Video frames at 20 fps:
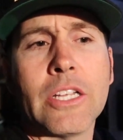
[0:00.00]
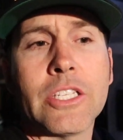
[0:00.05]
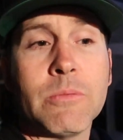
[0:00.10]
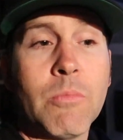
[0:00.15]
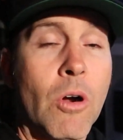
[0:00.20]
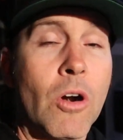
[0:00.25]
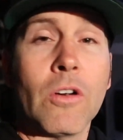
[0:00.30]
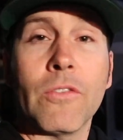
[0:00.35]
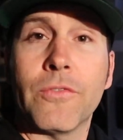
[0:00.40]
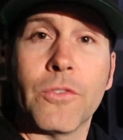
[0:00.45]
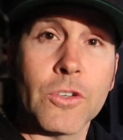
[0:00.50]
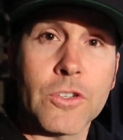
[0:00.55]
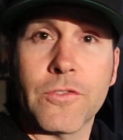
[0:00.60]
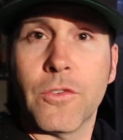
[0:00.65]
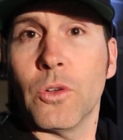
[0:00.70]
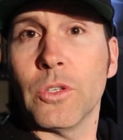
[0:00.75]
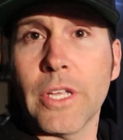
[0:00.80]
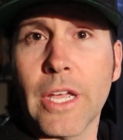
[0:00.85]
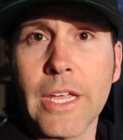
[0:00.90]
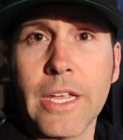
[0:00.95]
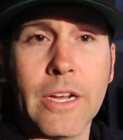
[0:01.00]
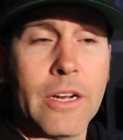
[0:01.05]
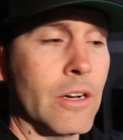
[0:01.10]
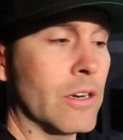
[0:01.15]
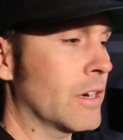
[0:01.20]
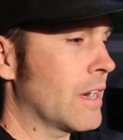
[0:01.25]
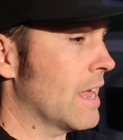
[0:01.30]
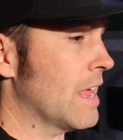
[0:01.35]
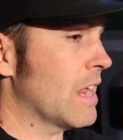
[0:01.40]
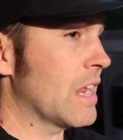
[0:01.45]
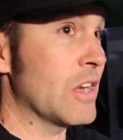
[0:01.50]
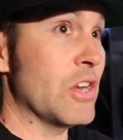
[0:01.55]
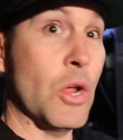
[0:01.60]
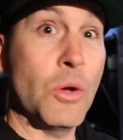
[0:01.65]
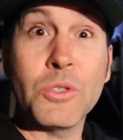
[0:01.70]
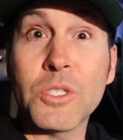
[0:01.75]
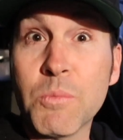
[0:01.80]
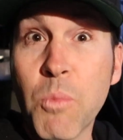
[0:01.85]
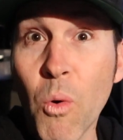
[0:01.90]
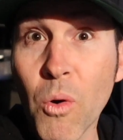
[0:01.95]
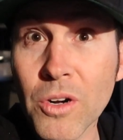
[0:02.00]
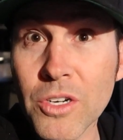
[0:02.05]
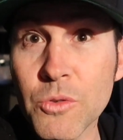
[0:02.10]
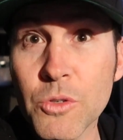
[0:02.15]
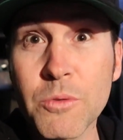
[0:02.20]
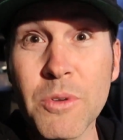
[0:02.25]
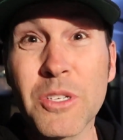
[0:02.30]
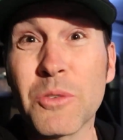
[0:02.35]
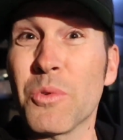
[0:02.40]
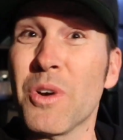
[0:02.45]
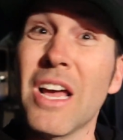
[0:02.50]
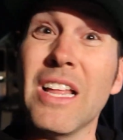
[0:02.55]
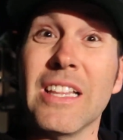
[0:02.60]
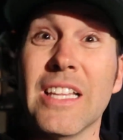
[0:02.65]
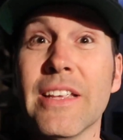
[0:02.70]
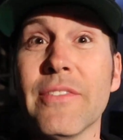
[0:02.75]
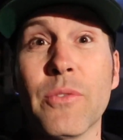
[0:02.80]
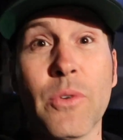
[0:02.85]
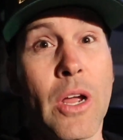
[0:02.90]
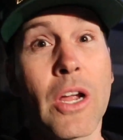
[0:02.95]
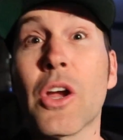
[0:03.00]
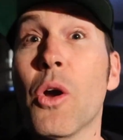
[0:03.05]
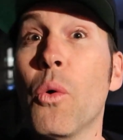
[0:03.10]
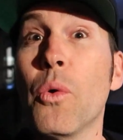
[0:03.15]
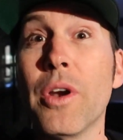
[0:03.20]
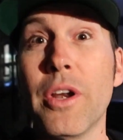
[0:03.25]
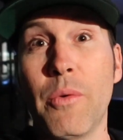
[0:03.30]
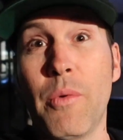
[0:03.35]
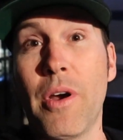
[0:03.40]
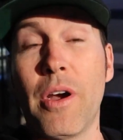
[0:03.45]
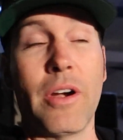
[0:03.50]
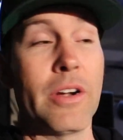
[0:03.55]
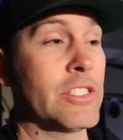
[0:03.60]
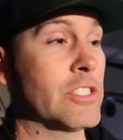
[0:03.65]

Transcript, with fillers: Tomorrow, first full day here, and no sports, which means we're not leaving, we're not going anywhere.